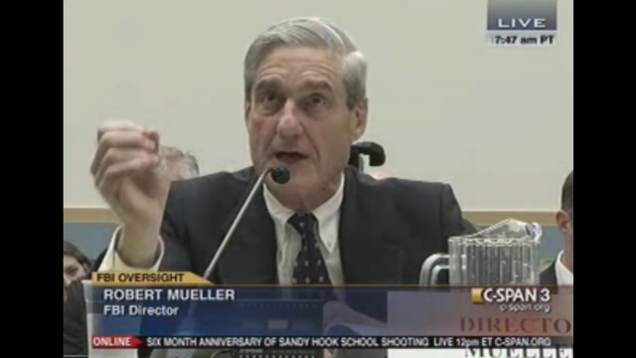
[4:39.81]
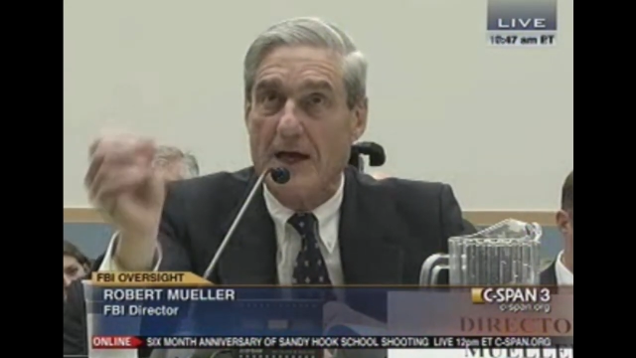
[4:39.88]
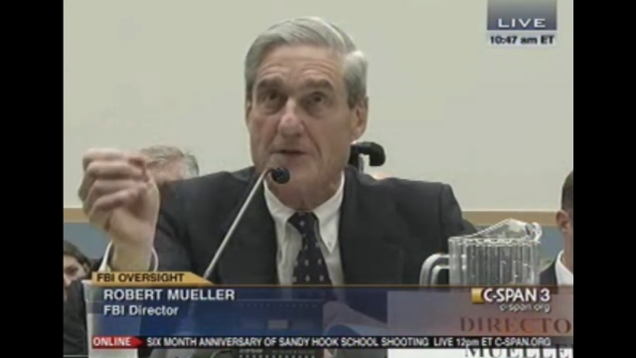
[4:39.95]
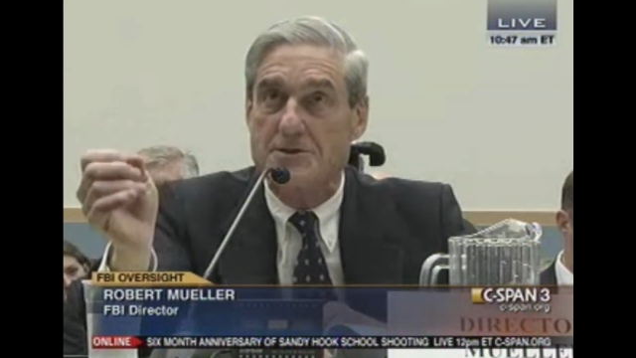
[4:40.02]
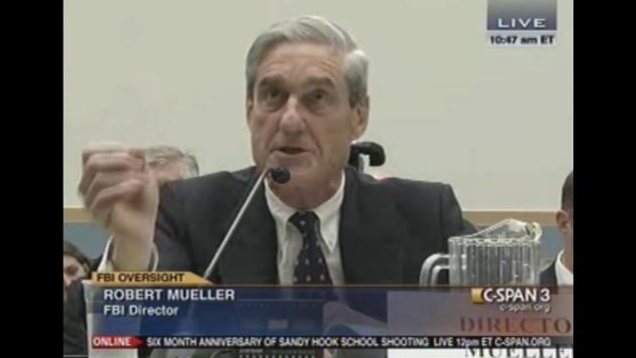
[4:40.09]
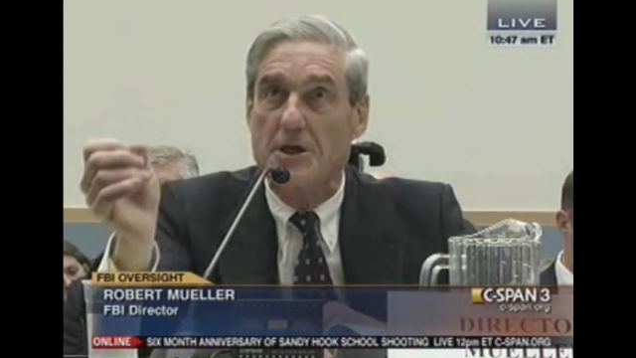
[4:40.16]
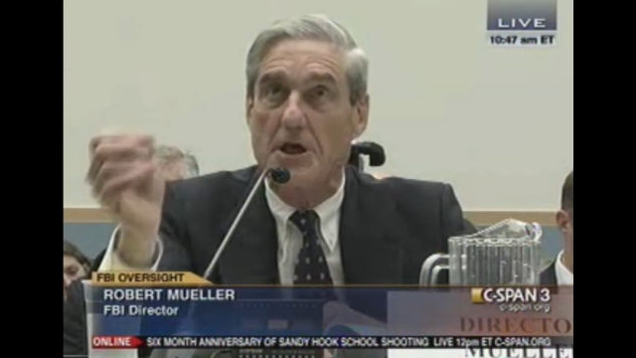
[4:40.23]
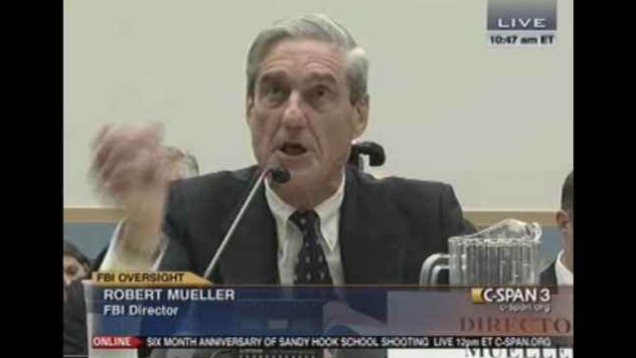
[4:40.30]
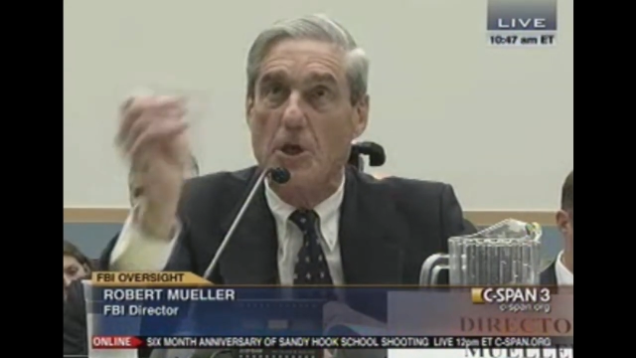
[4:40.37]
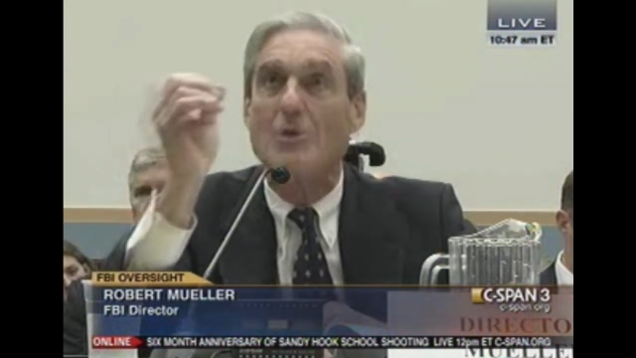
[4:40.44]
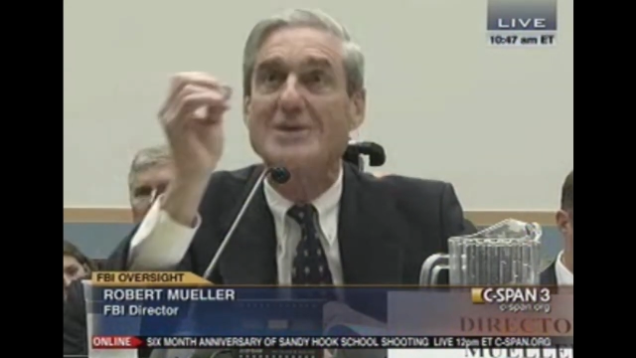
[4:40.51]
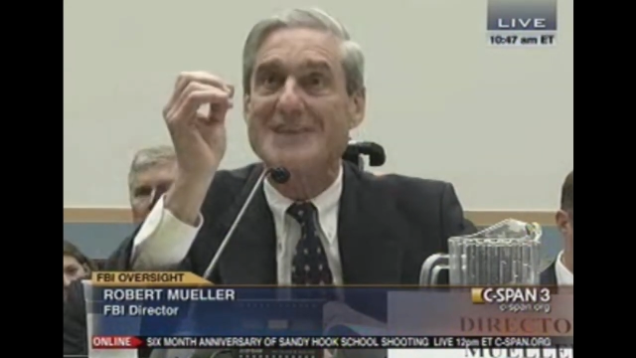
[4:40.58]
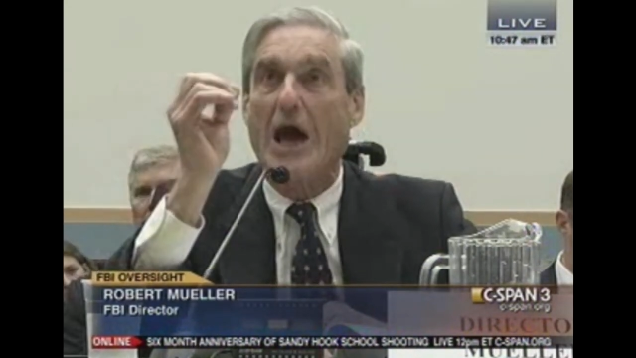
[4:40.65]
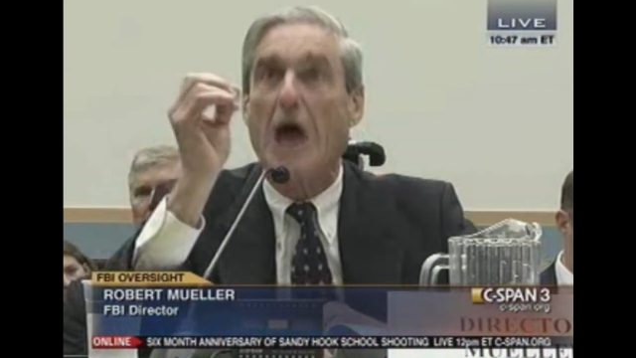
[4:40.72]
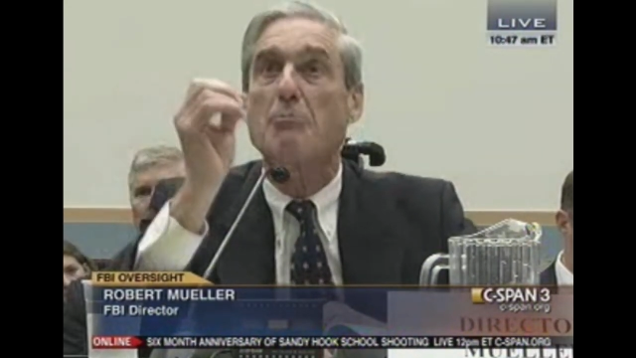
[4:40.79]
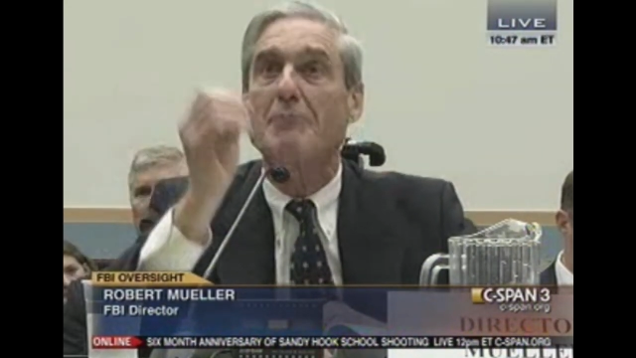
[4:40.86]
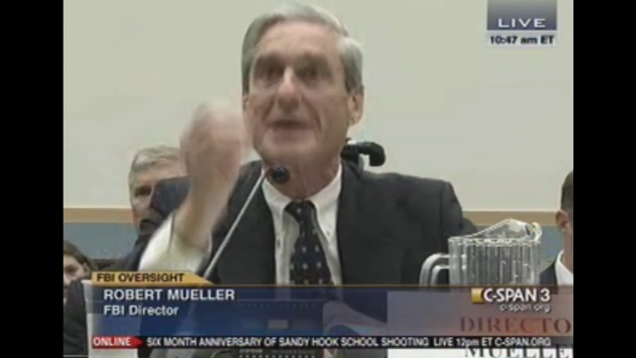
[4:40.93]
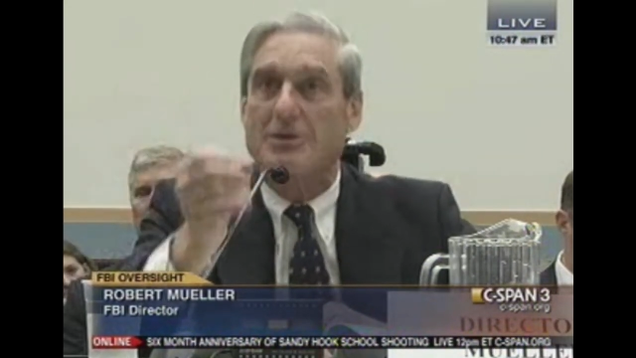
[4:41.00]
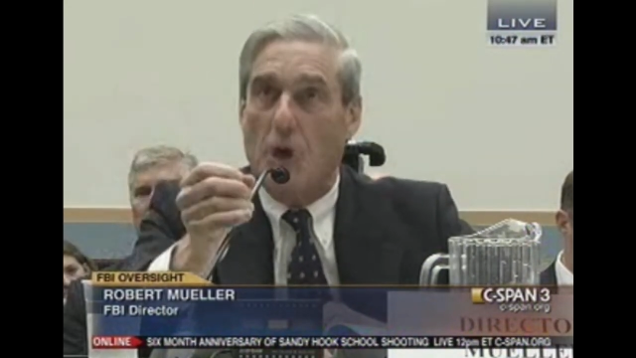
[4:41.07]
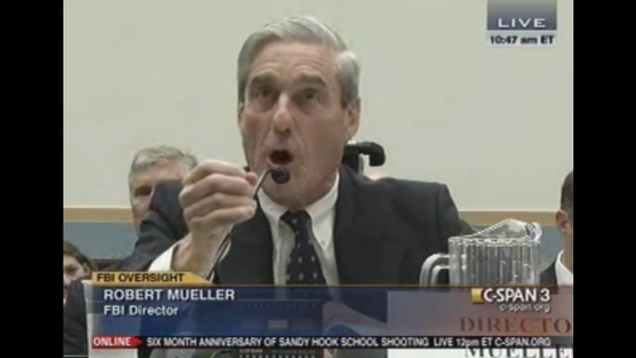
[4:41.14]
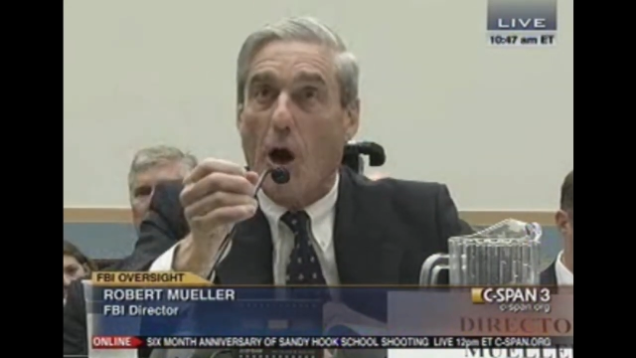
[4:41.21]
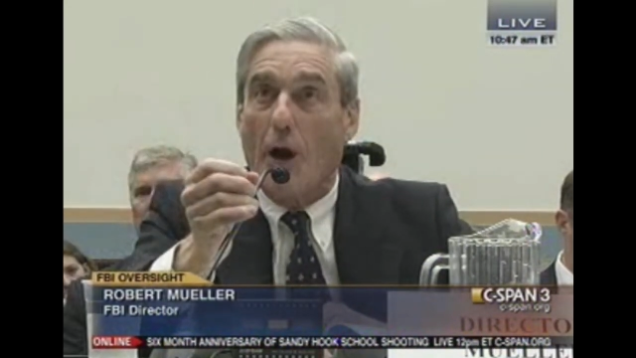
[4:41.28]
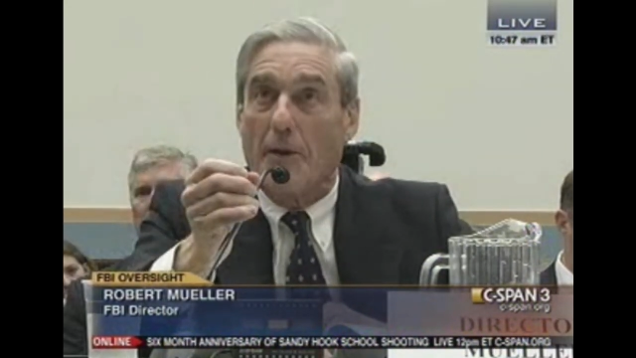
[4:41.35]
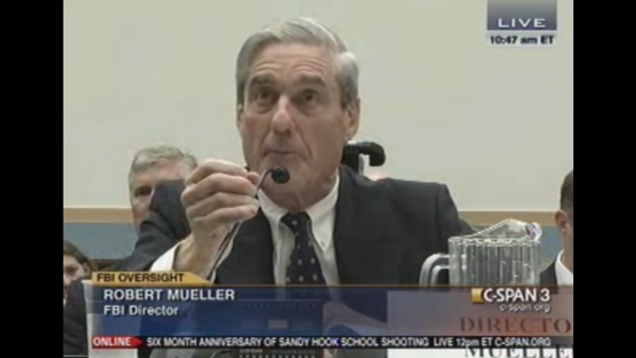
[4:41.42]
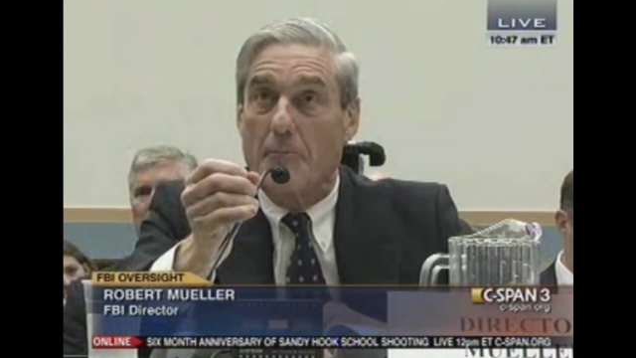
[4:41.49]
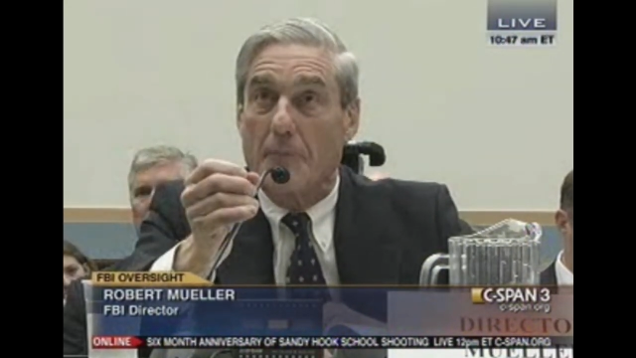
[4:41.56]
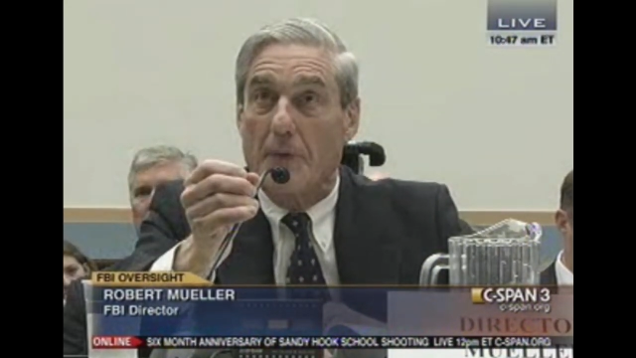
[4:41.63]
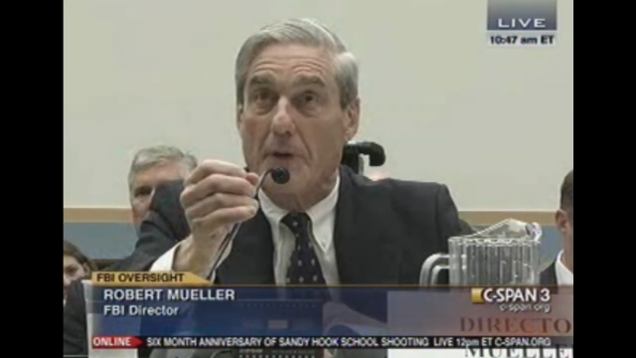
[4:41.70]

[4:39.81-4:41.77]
house was al-Mihdhar,